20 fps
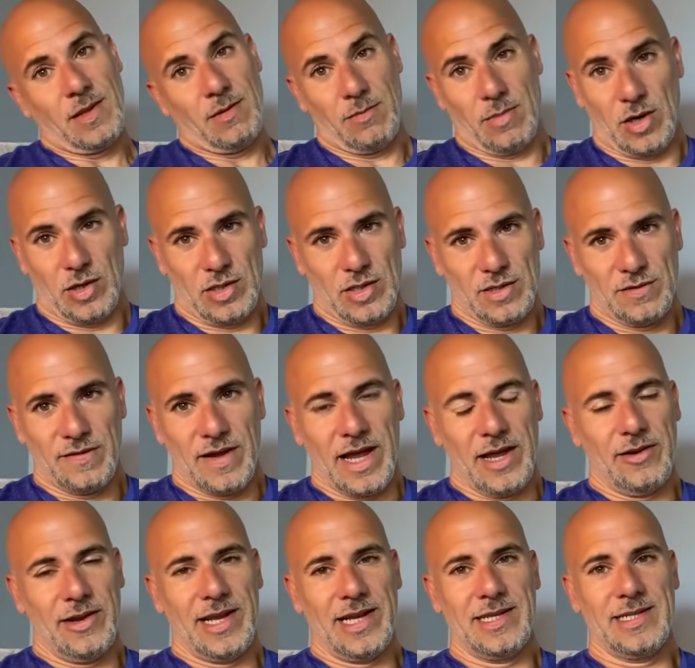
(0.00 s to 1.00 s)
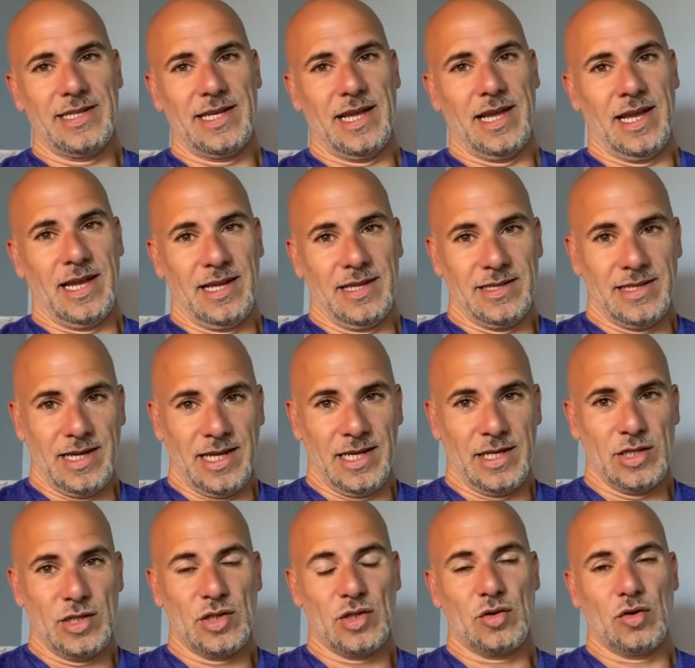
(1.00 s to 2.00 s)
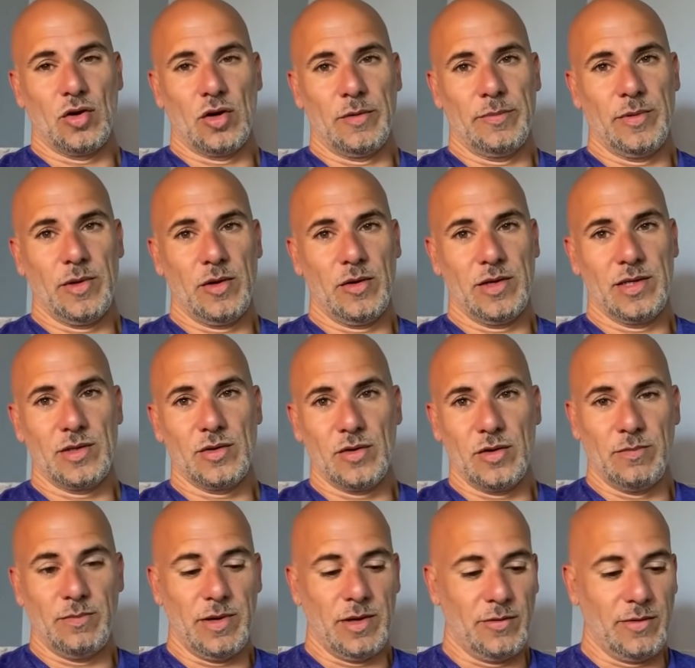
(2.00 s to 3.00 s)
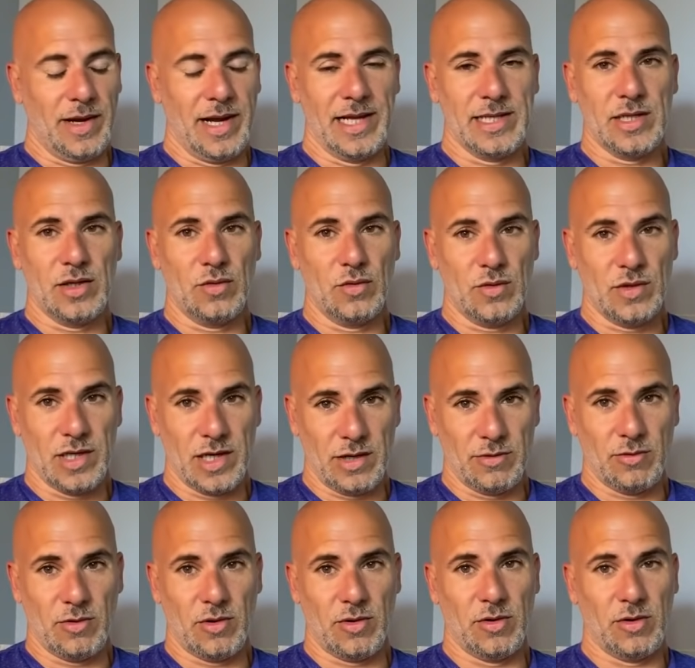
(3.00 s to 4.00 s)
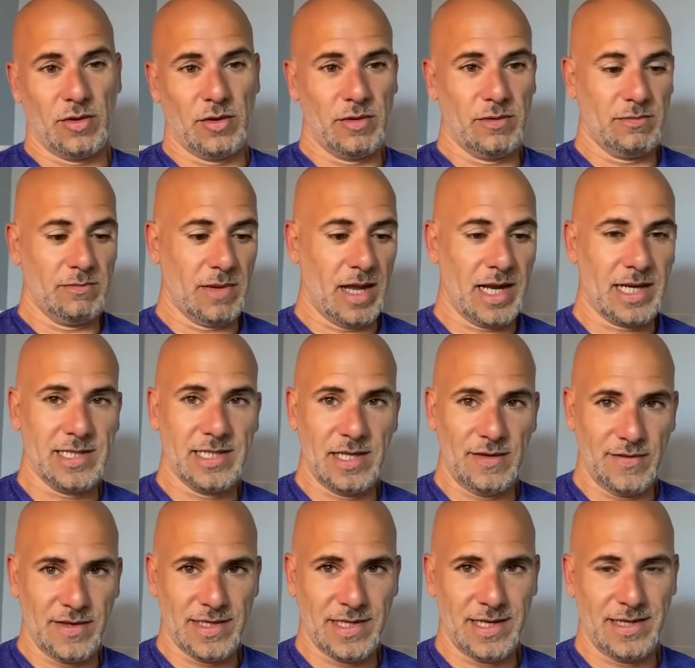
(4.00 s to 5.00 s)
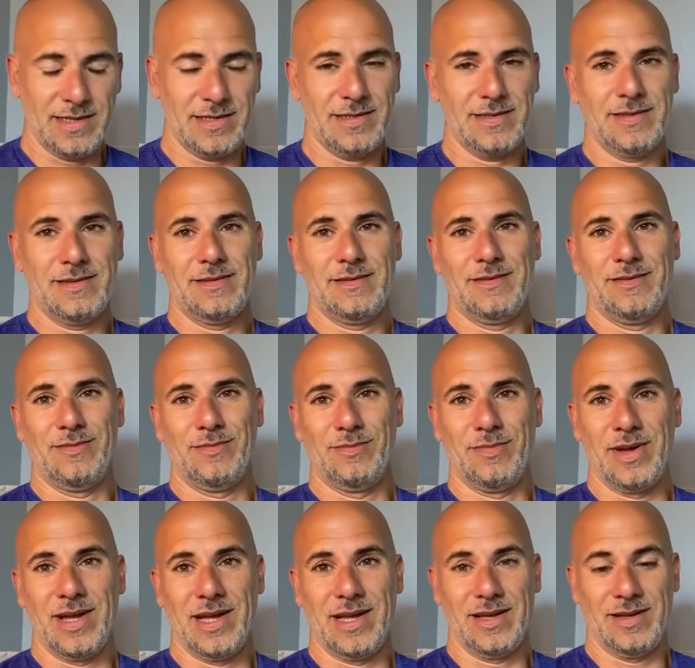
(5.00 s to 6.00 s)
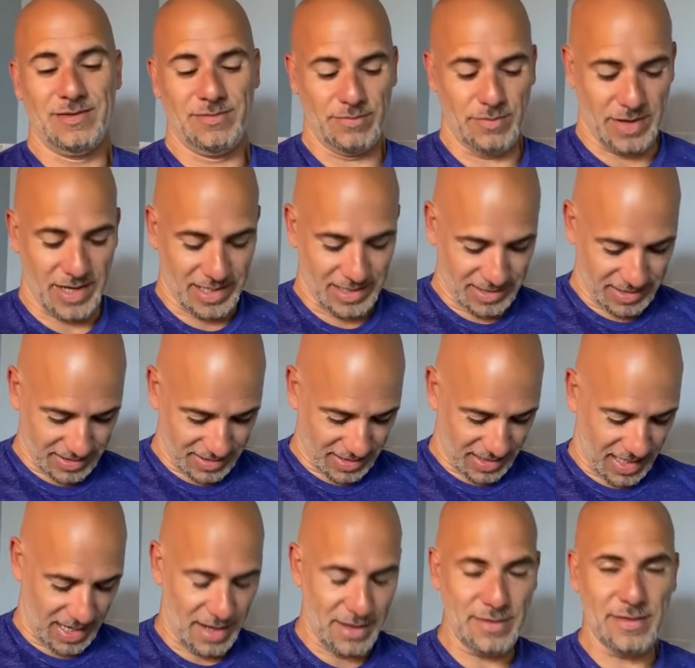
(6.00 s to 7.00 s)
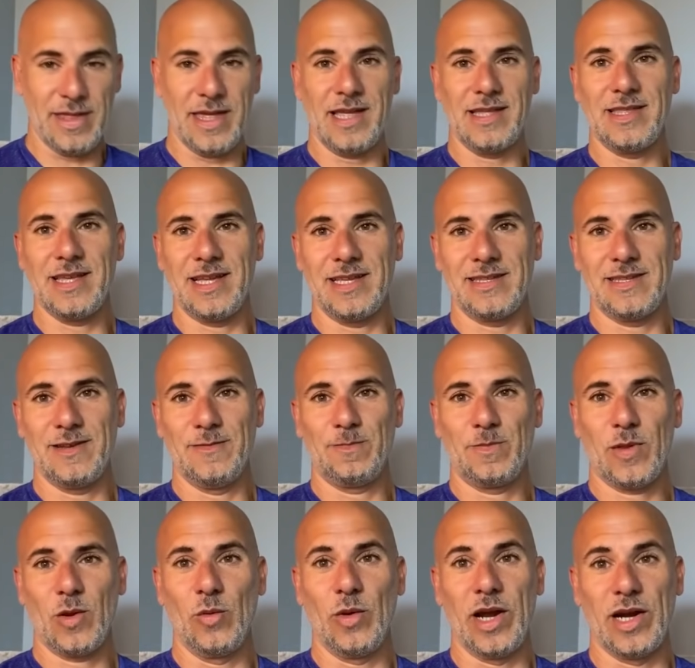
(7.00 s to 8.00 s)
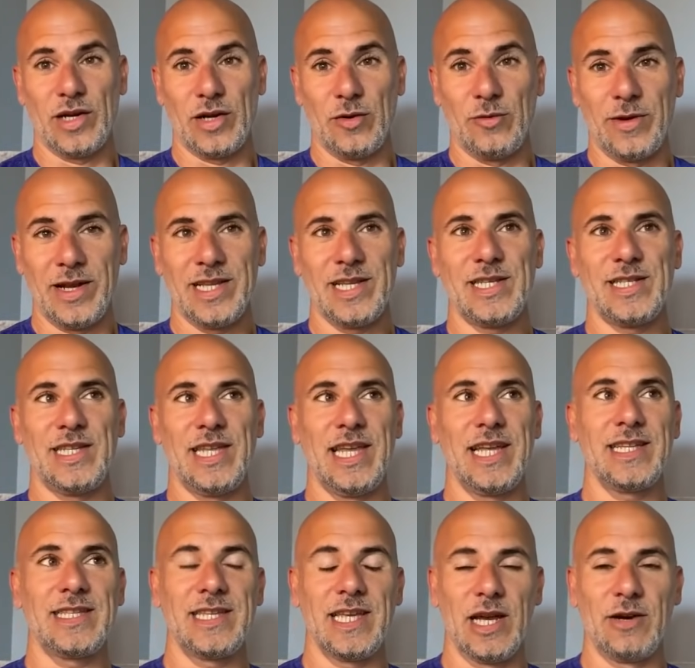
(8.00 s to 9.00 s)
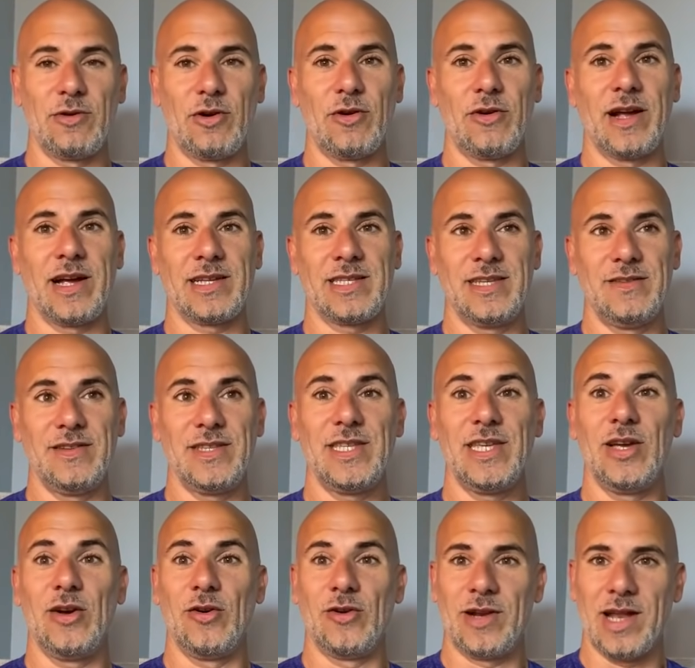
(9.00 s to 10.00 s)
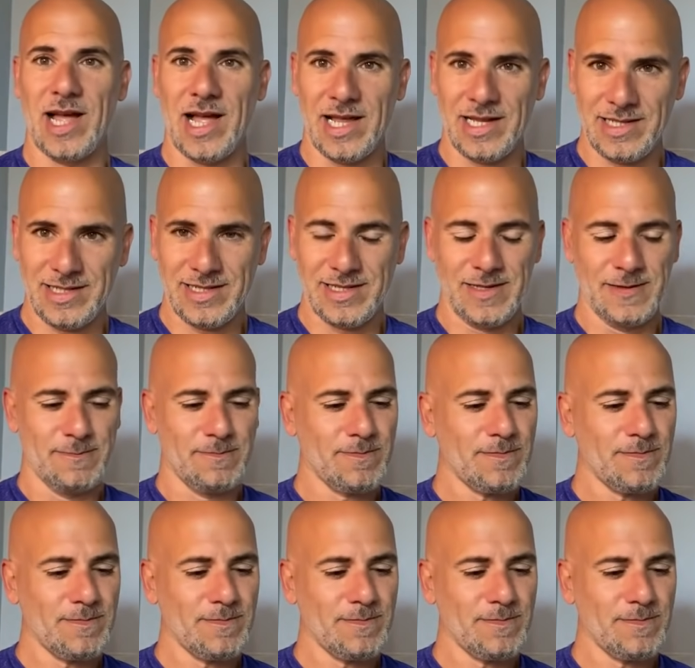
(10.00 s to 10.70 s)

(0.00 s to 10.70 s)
Mars is violence, and in Scorpio, it could be related to terror activities. But I think that we are already seeing terror activity on us